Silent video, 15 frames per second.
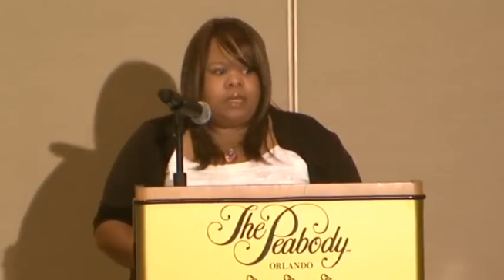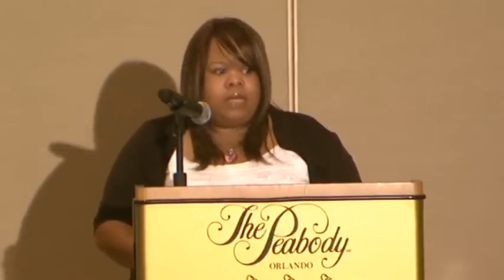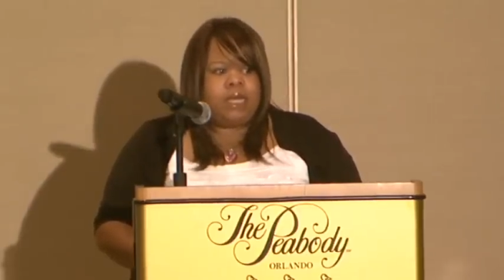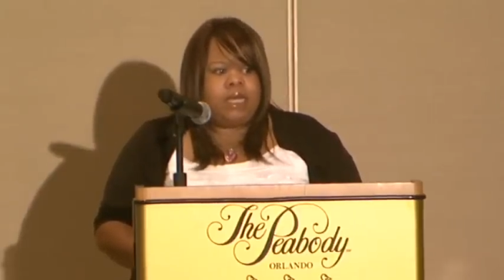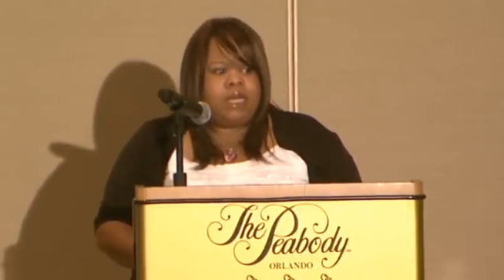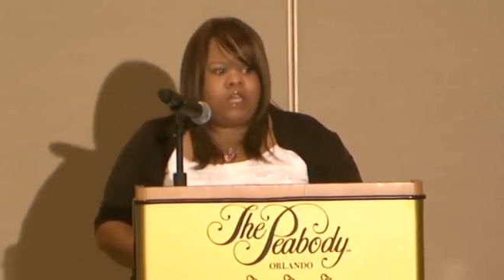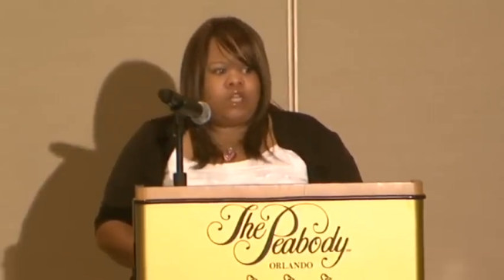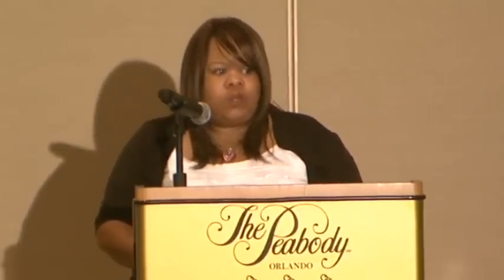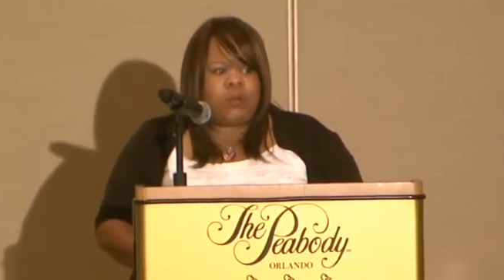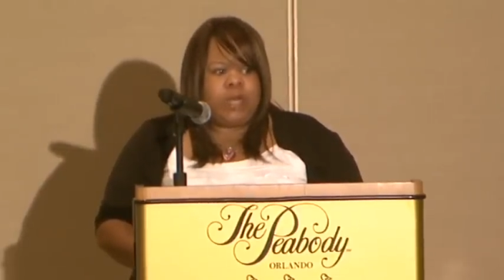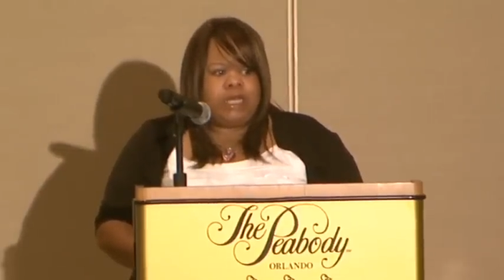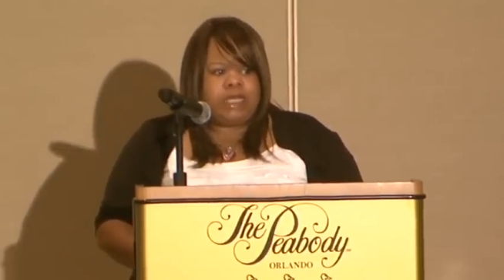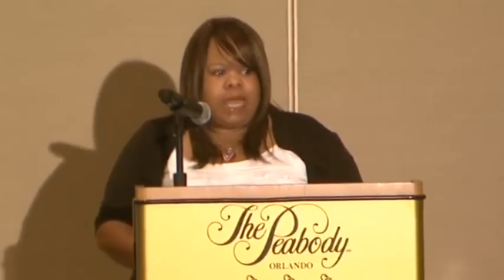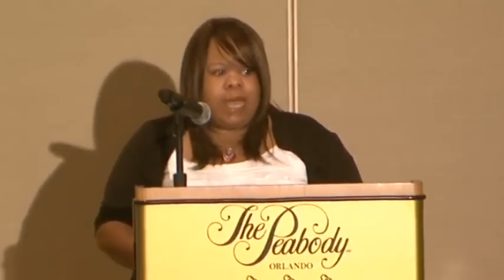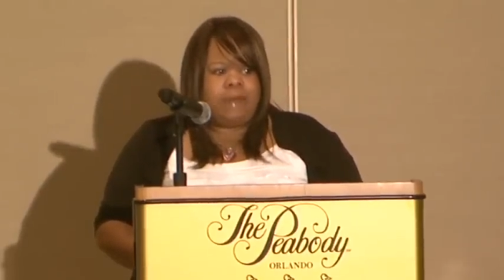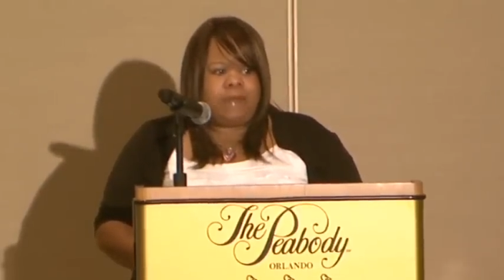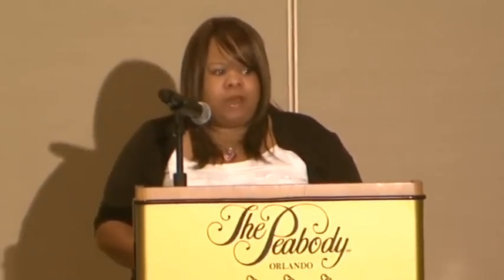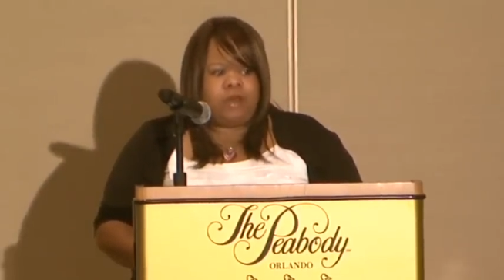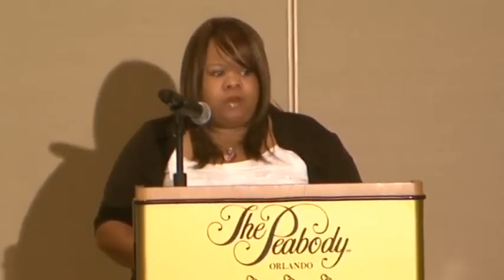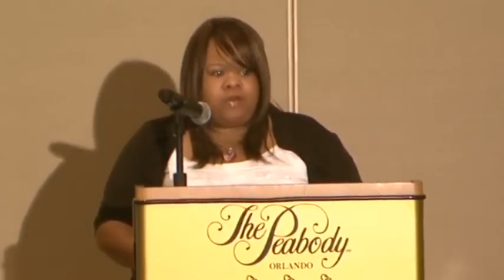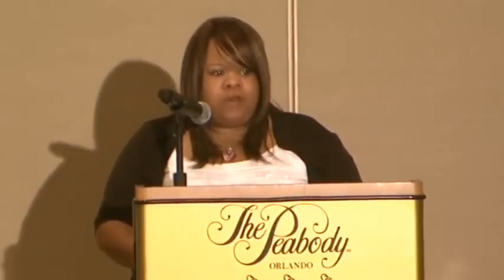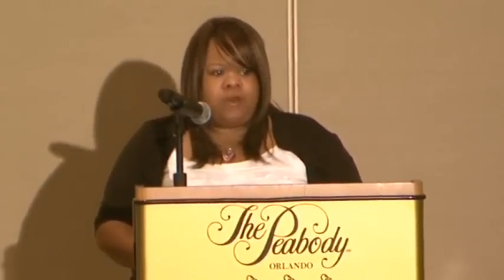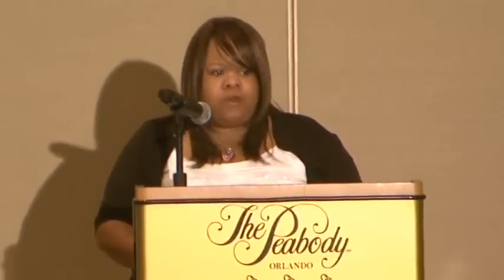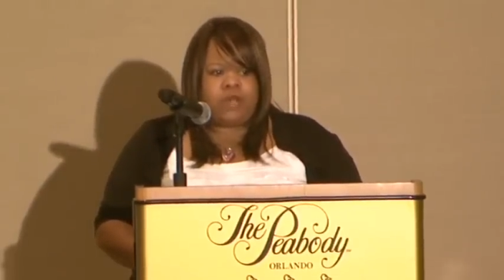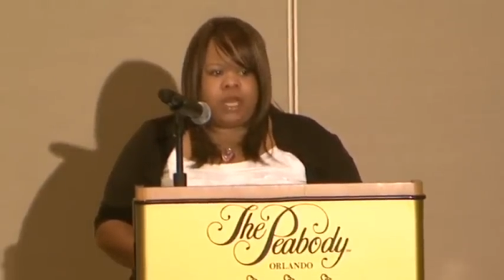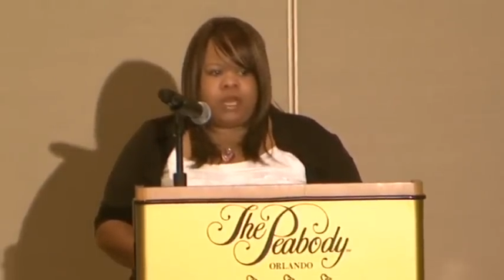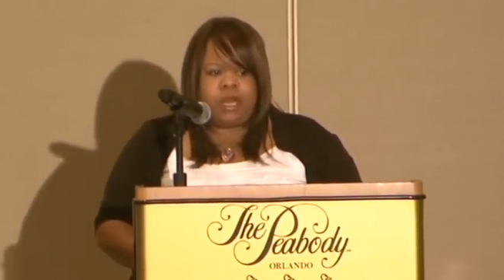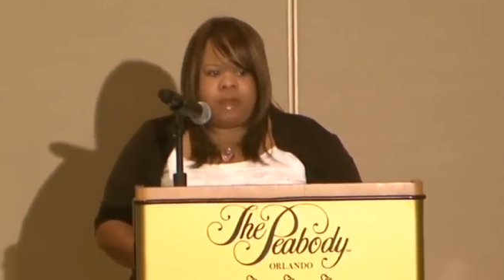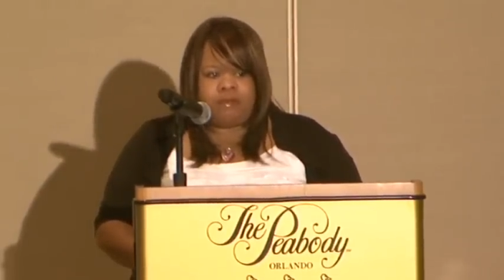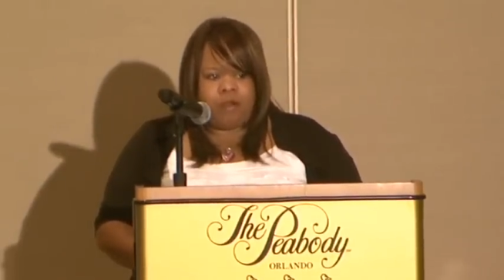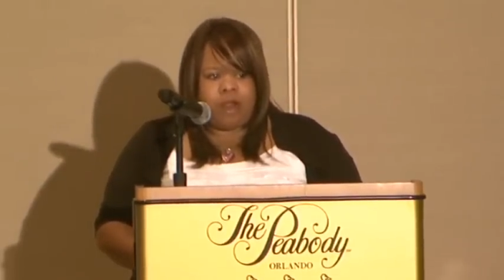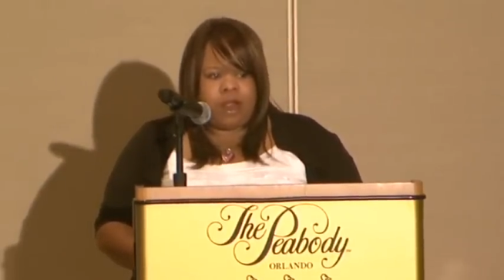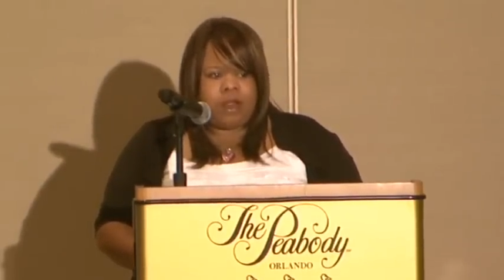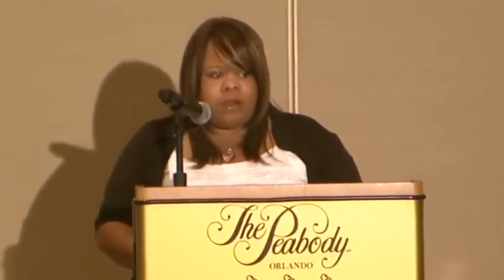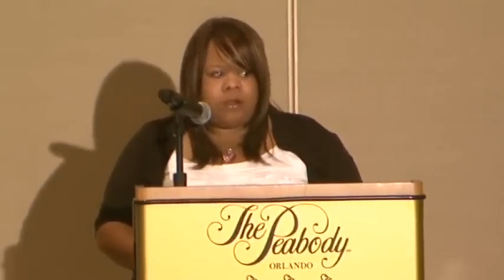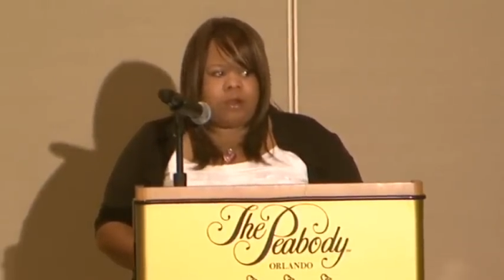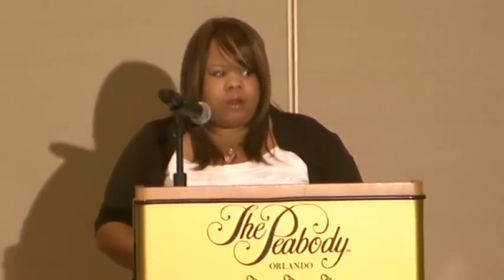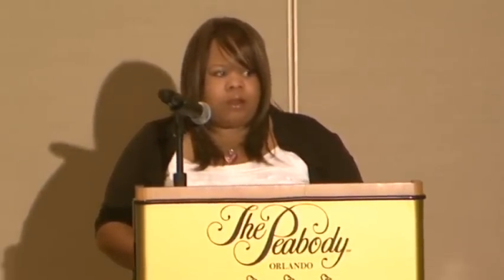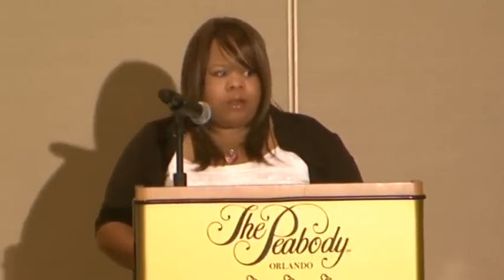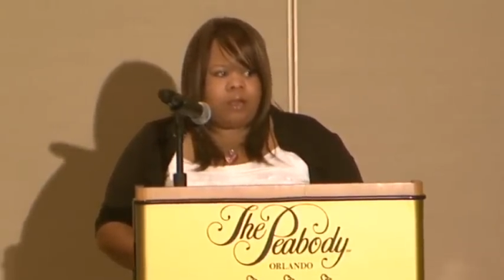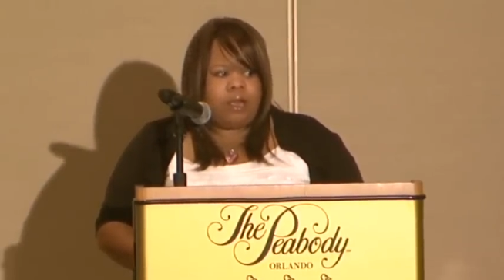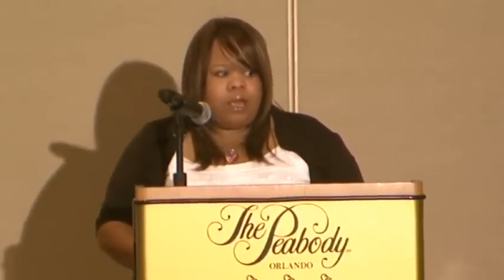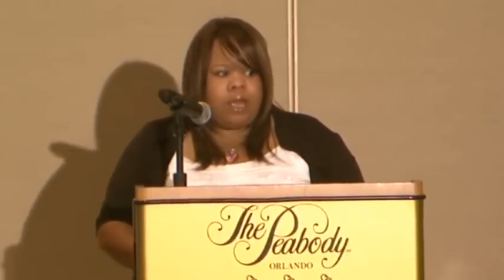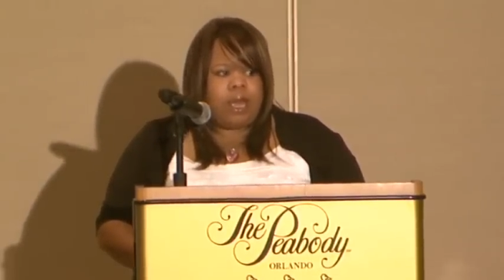They did a 3-tape interview that never aired.